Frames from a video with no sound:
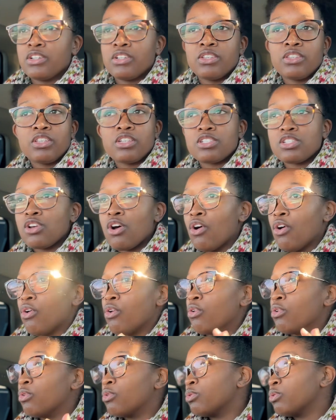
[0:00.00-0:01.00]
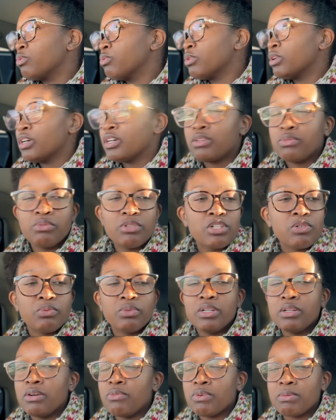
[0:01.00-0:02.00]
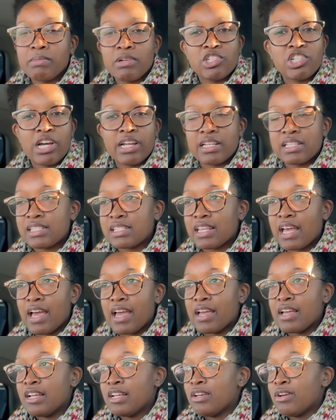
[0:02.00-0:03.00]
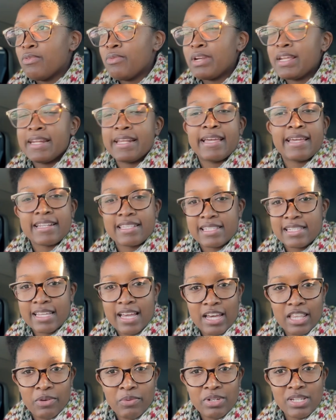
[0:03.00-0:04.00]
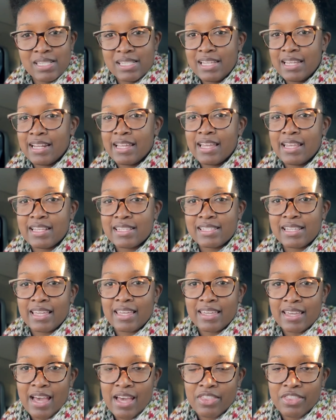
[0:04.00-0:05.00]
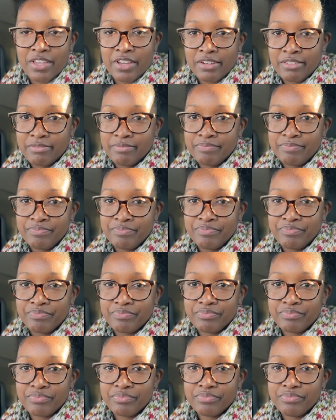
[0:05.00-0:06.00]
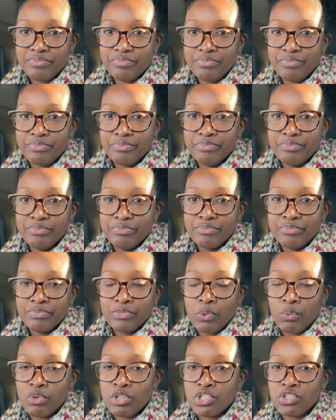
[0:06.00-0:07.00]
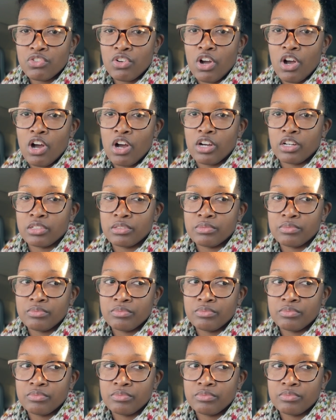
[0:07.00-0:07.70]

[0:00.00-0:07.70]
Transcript: what am I trying to say? We need to get it together. We just need to get it together. What's wrong?